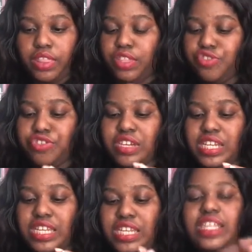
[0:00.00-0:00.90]

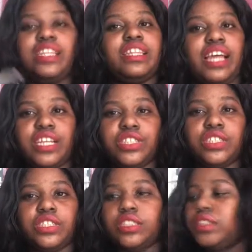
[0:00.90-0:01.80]
3D
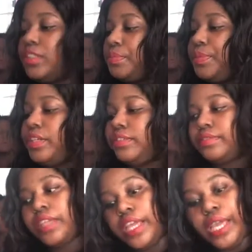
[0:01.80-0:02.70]
lashes, but
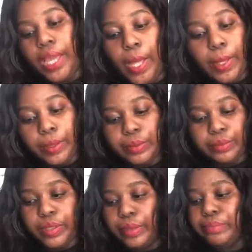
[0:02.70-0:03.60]
yeah,
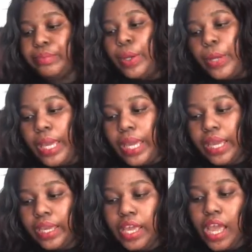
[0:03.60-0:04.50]
I'm okay.
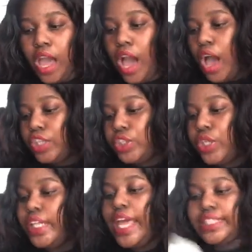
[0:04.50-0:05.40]
So
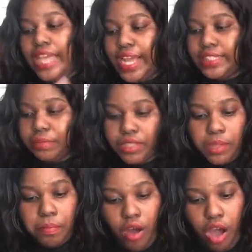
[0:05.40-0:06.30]
the next item in the
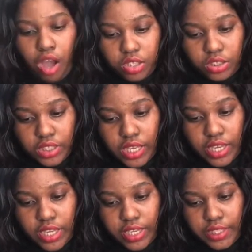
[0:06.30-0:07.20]
box
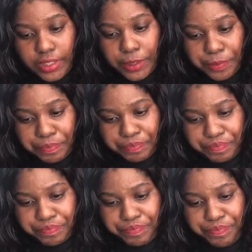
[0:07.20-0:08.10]
is
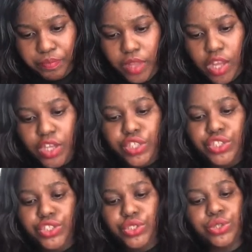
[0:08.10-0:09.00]

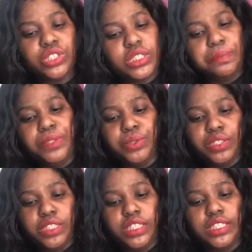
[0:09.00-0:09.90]
Juice
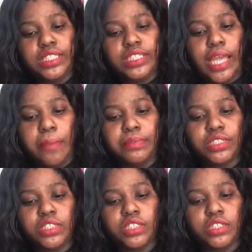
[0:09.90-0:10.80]
Beauty Stem
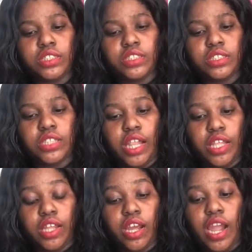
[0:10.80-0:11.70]

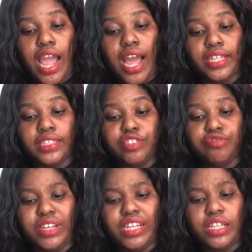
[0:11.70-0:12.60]
Cellular
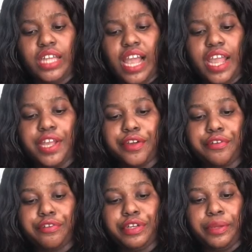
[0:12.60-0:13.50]
Anti-Wrinkle Eye
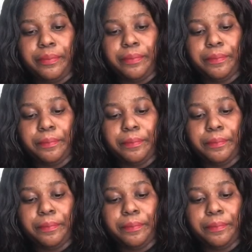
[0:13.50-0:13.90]
Cream.